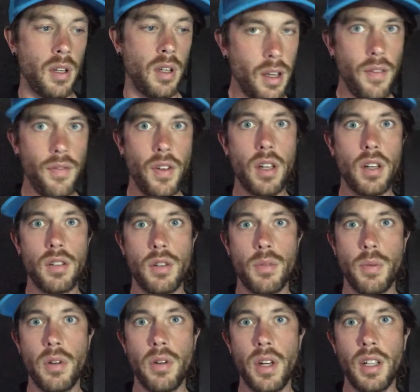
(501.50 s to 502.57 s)
If you
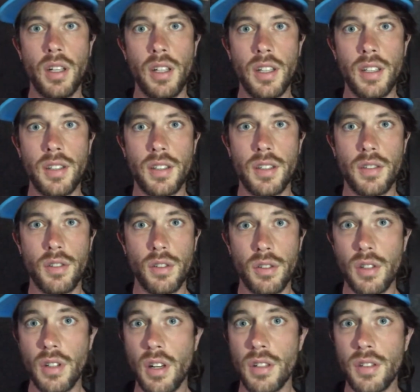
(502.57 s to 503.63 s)
contribute at least a
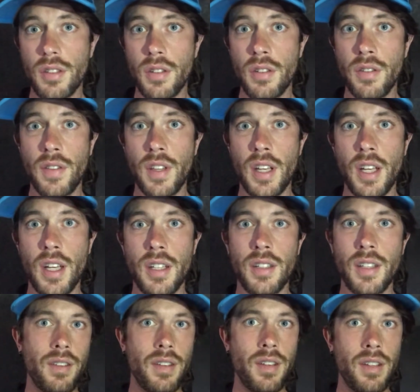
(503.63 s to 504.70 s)
dozen or so of
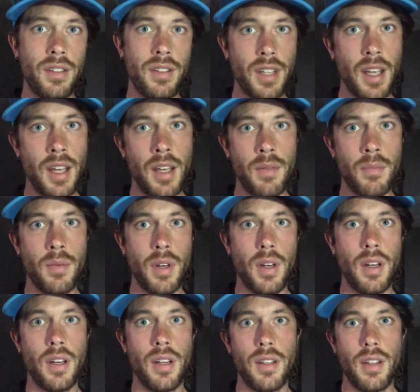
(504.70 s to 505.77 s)
these, the team
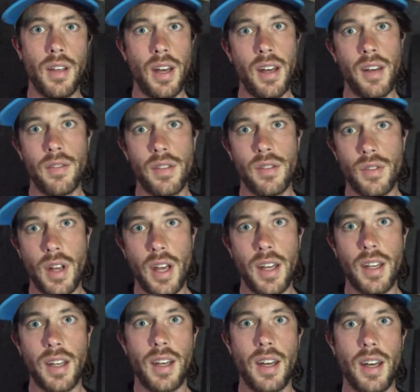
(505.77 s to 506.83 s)
at Art of the
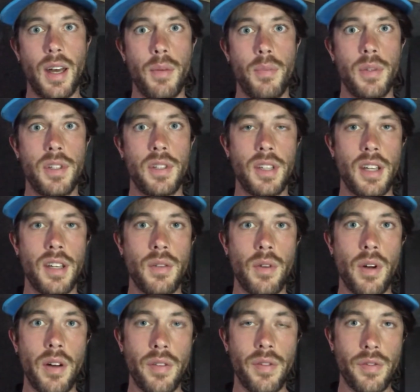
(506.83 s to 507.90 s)
Trek are happy to send you
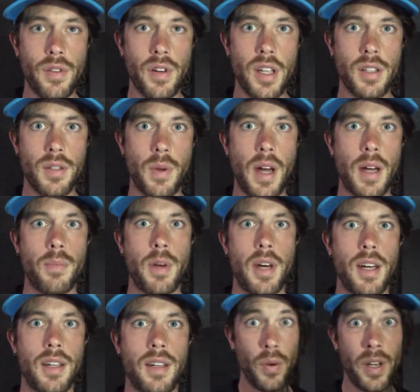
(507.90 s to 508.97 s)
out a free swag
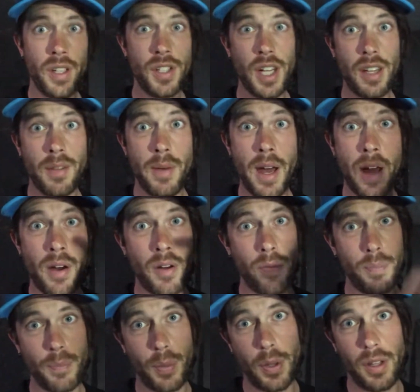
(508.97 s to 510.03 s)
bag. If you want to check them out,
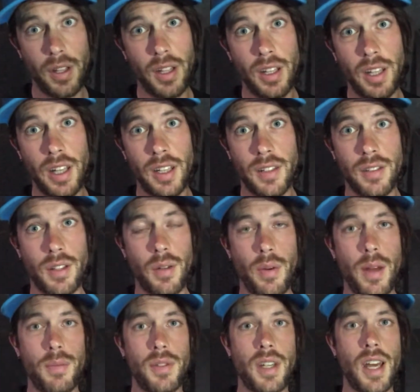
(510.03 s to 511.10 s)
I've put the link to the
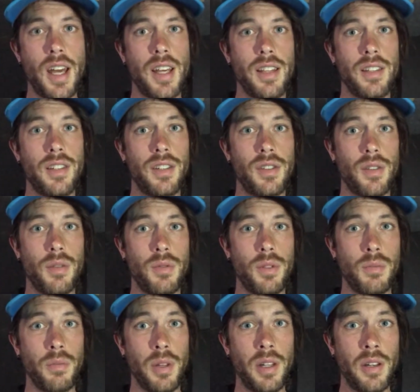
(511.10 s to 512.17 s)
website in the
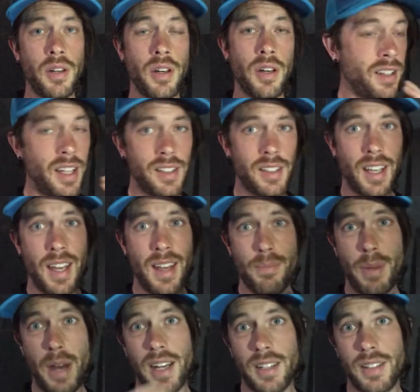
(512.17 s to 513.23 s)
description below. Let's get
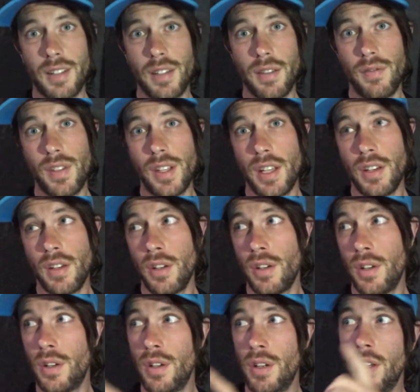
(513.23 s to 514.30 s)
back to the
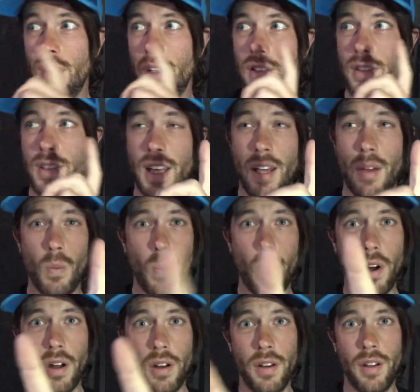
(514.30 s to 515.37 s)
video. Day
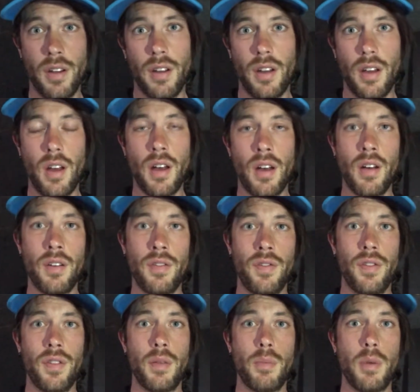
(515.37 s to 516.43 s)
1 of
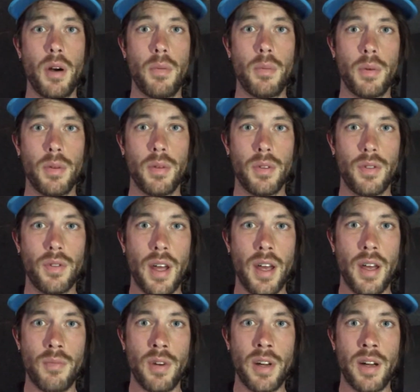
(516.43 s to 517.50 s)
the Bob
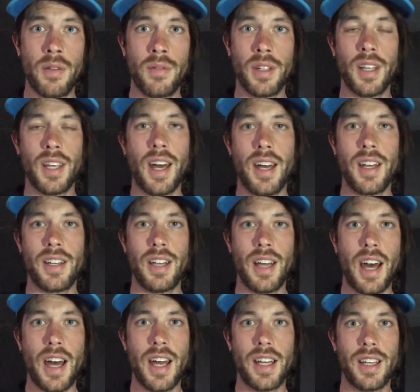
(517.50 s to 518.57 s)
Graham Round guided
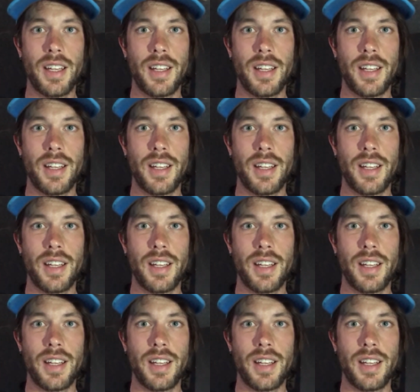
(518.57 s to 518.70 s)
hike.